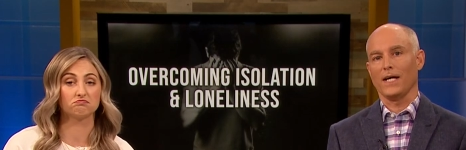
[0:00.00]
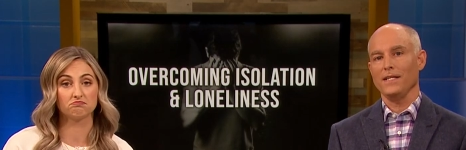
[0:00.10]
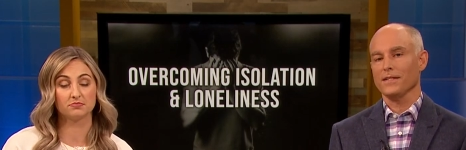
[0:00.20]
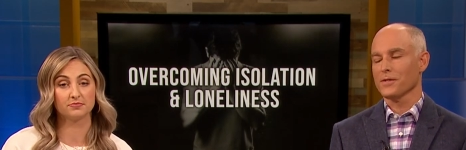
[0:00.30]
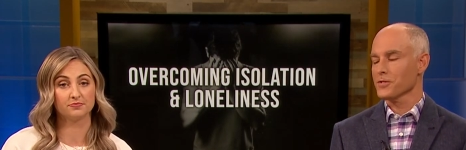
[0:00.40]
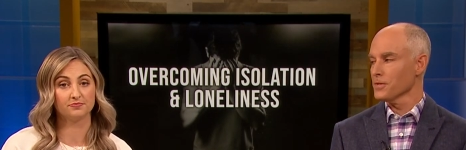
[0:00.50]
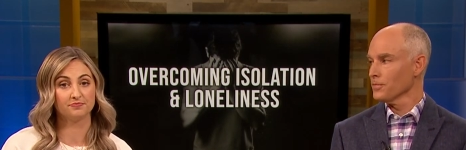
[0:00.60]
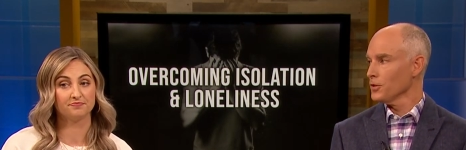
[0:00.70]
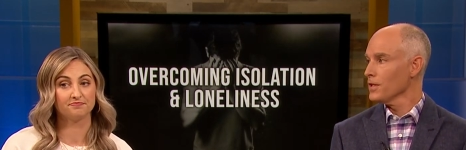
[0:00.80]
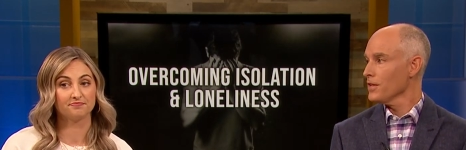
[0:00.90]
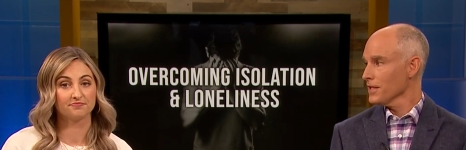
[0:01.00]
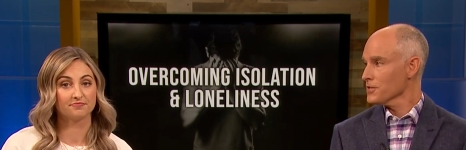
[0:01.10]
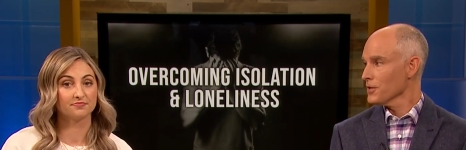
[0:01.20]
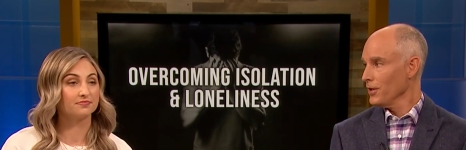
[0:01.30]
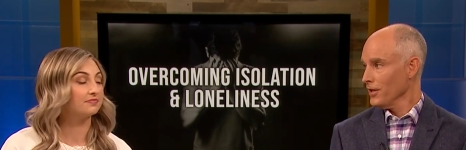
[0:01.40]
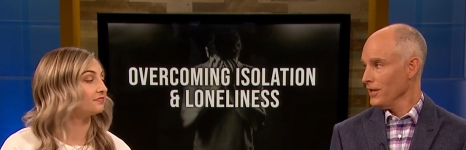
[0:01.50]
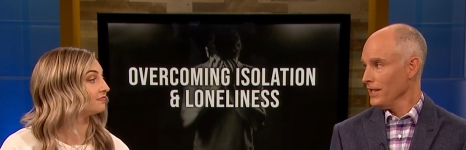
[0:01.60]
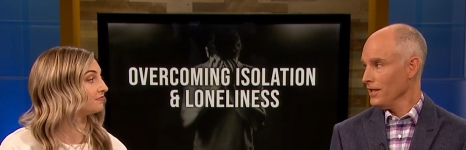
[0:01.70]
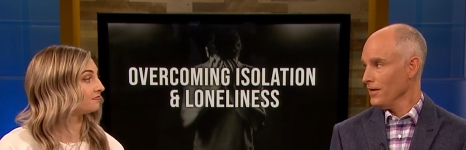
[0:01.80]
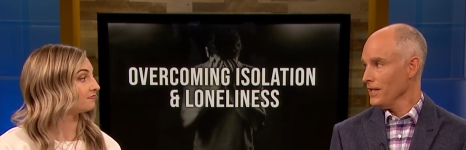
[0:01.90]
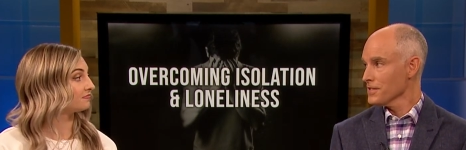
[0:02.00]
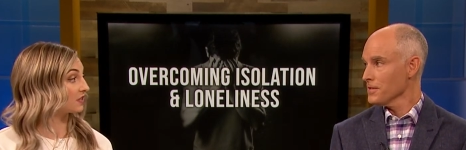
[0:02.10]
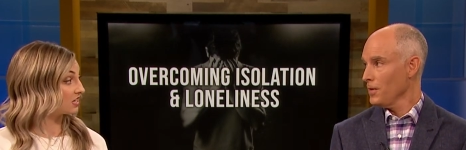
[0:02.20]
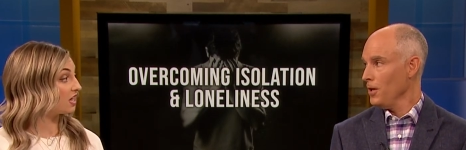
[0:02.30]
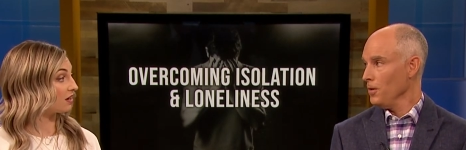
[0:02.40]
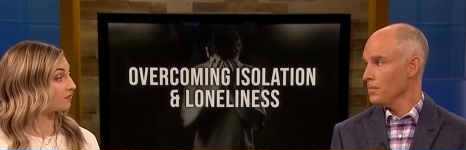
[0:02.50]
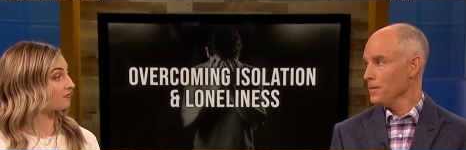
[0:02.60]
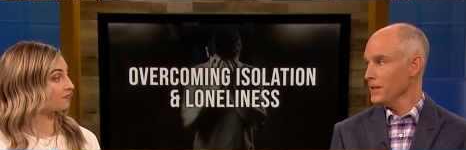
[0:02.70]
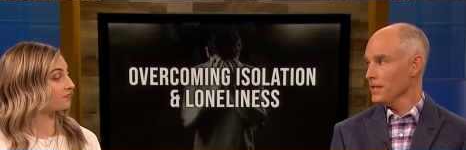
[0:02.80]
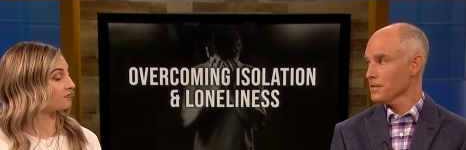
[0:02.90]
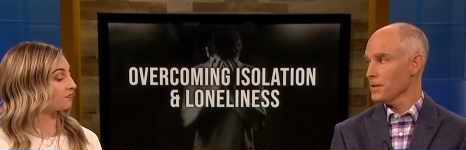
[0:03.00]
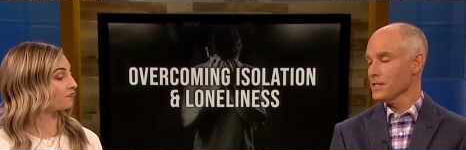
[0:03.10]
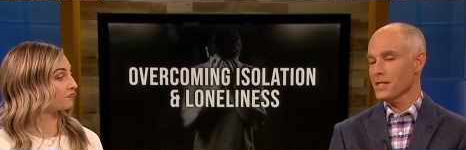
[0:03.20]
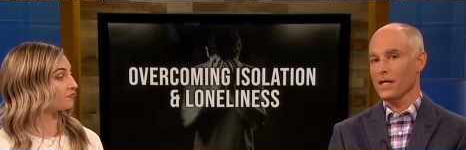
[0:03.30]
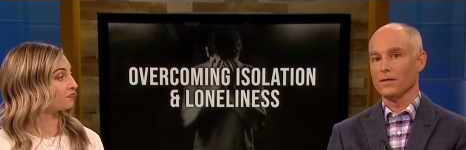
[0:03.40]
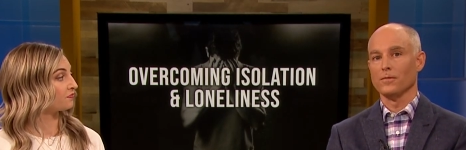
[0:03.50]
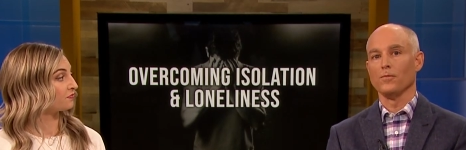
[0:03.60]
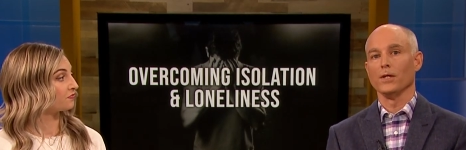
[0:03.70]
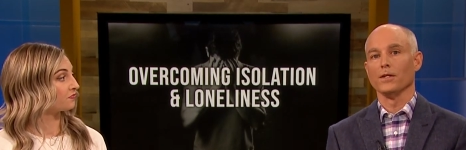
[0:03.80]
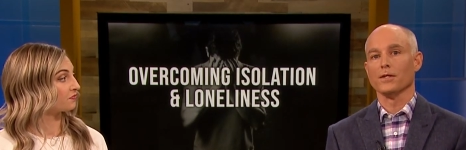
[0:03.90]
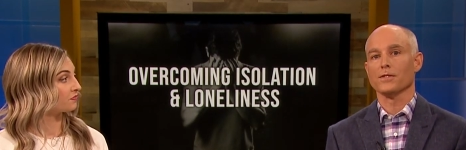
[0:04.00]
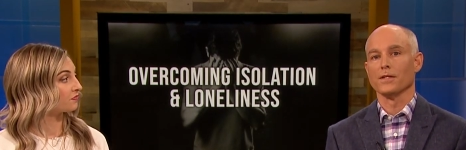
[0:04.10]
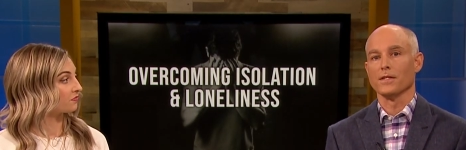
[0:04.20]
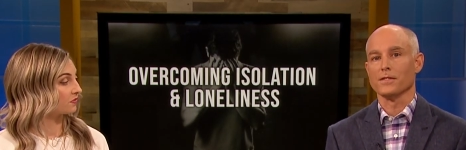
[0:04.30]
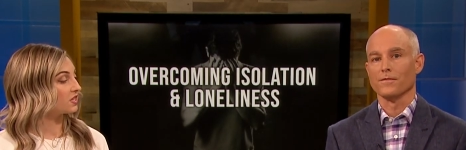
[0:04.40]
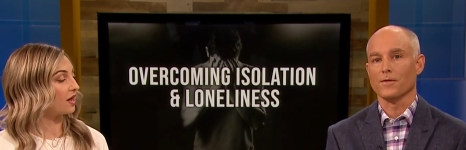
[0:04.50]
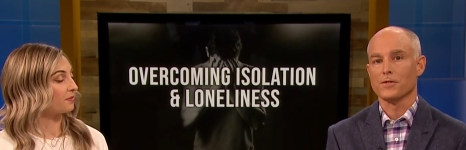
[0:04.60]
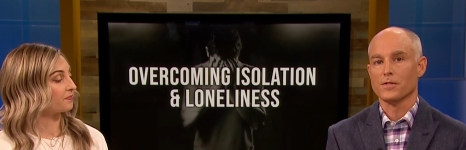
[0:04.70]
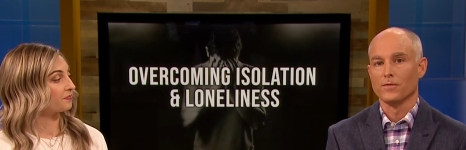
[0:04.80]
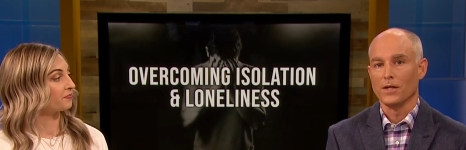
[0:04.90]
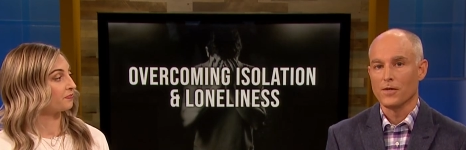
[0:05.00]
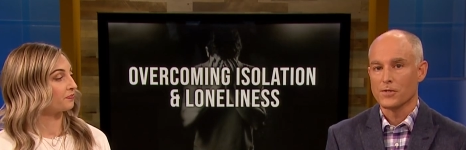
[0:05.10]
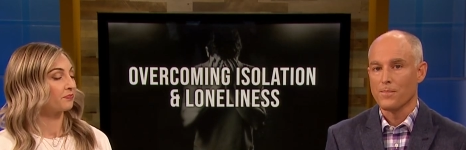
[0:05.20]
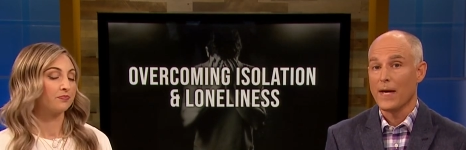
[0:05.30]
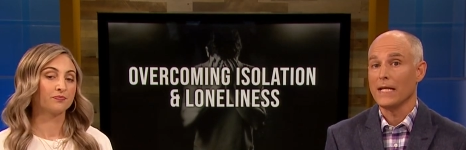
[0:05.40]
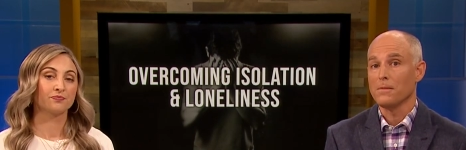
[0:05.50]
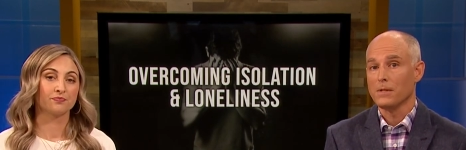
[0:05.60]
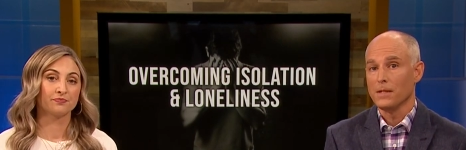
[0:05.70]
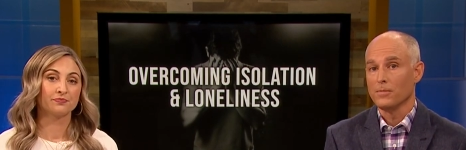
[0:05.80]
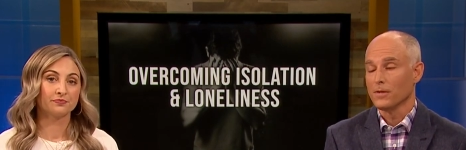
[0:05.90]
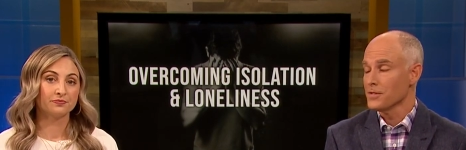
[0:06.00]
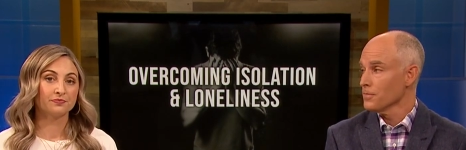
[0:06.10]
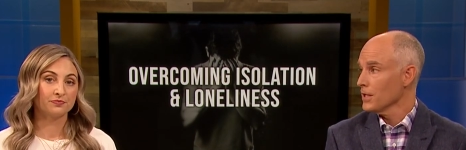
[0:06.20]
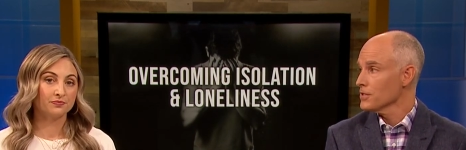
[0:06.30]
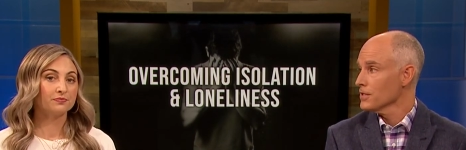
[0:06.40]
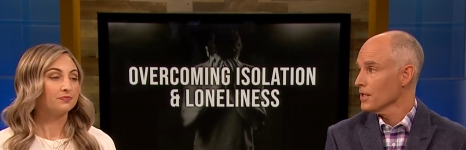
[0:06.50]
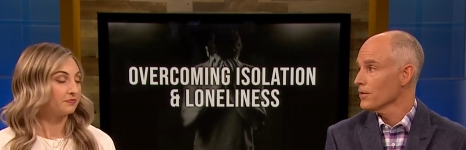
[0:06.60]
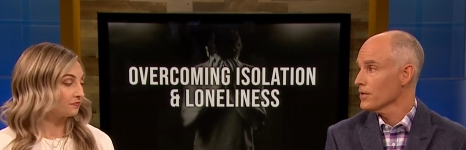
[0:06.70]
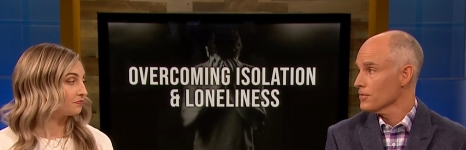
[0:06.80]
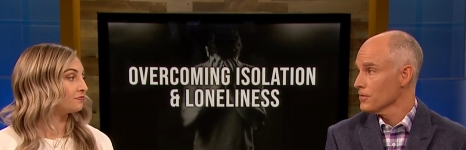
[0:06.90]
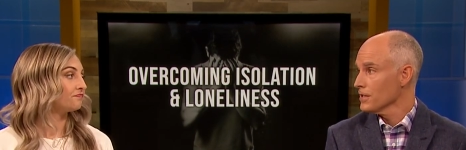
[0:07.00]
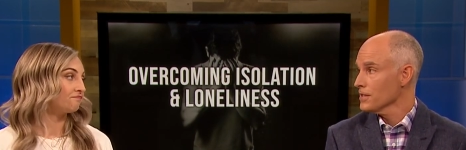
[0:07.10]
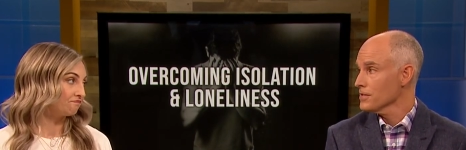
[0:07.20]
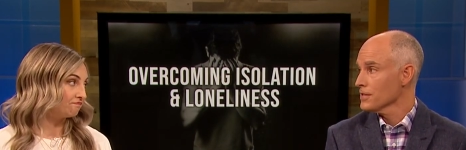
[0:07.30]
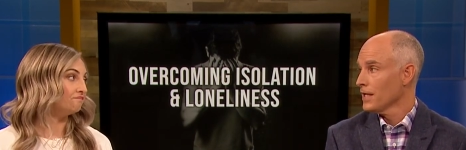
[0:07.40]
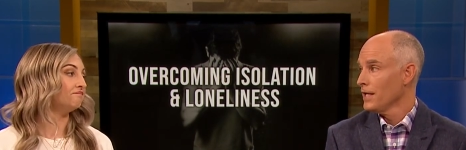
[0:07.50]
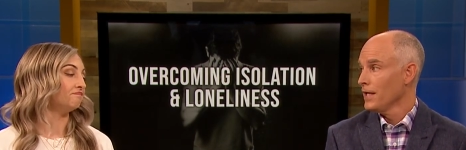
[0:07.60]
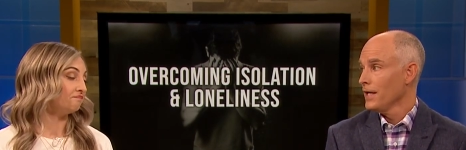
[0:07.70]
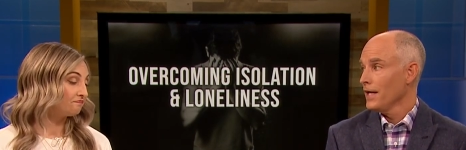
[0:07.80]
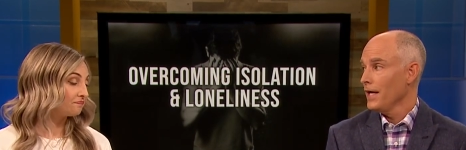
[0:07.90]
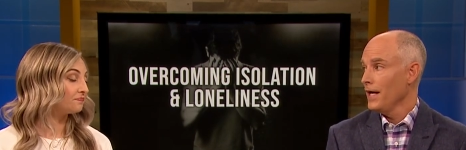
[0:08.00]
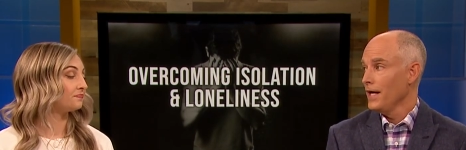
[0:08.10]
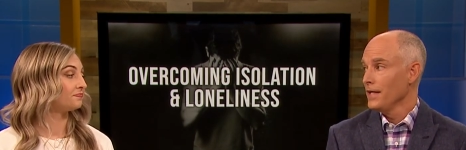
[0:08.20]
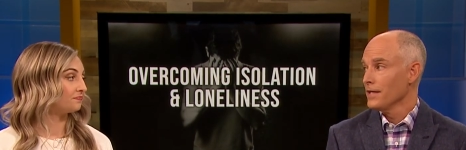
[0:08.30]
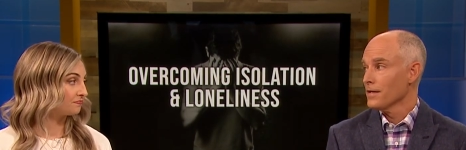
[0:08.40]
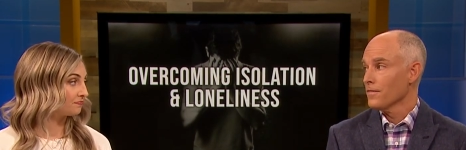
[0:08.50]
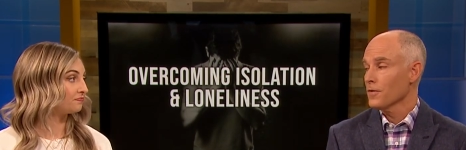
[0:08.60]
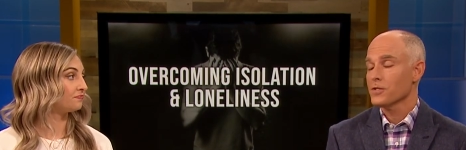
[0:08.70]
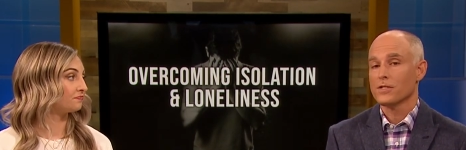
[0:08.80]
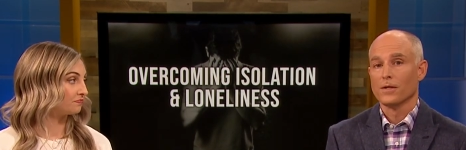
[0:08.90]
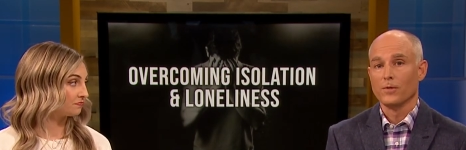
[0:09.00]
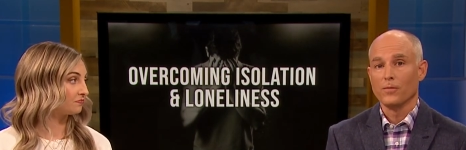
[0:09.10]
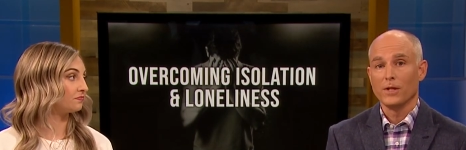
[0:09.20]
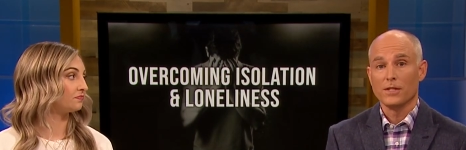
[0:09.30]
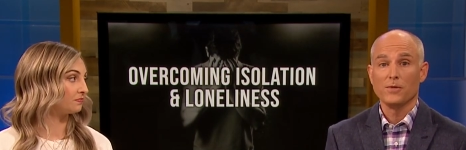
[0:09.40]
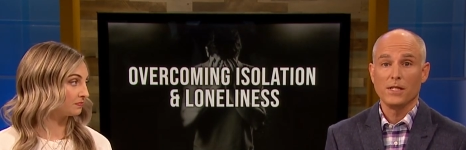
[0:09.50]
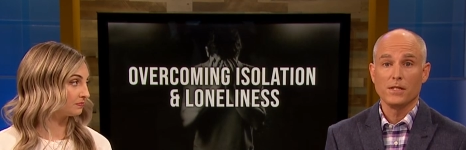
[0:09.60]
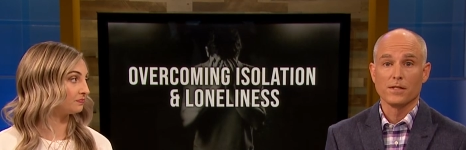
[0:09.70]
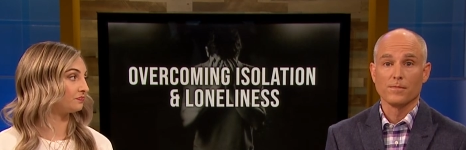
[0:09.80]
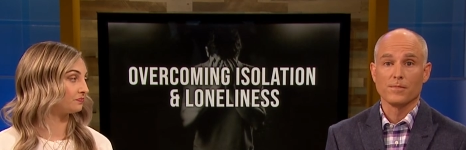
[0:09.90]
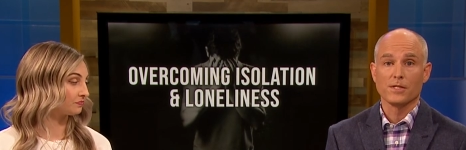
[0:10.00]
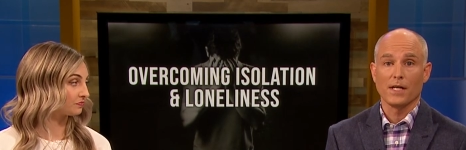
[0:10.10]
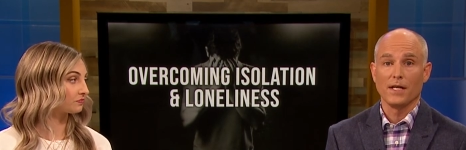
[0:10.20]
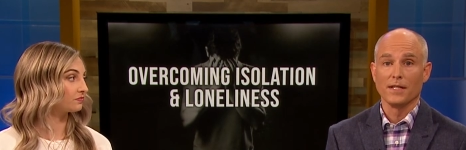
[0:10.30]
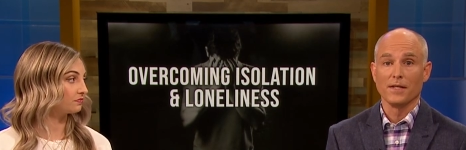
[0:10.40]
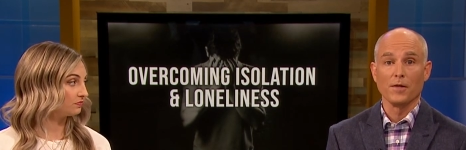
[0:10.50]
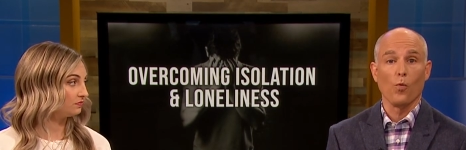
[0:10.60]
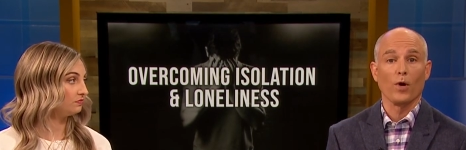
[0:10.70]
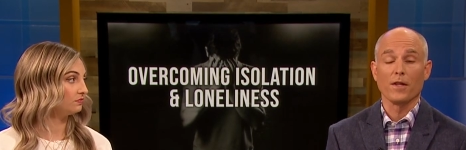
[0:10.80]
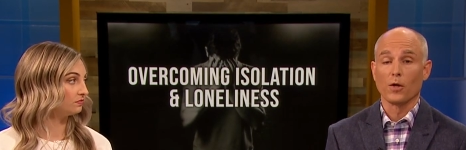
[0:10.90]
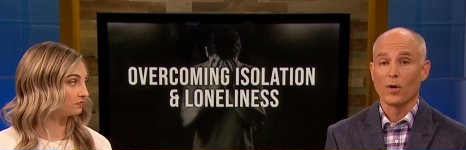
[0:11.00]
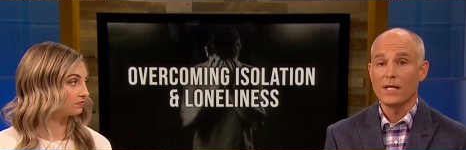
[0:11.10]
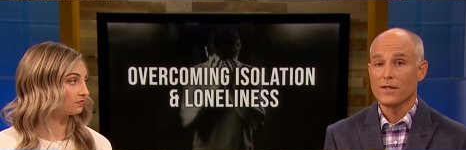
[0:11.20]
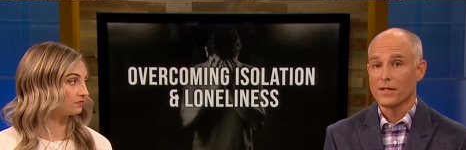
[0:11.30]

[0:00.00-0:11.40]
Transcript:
Speaker 1: I think there's some good things going on here and some hope. Yeah. I mean, it depends how one looks at this. And yeah. first of all, there's many people, as you mentioned, going through this. Mm -hmm. And first thing, we, we do need to say that one of the great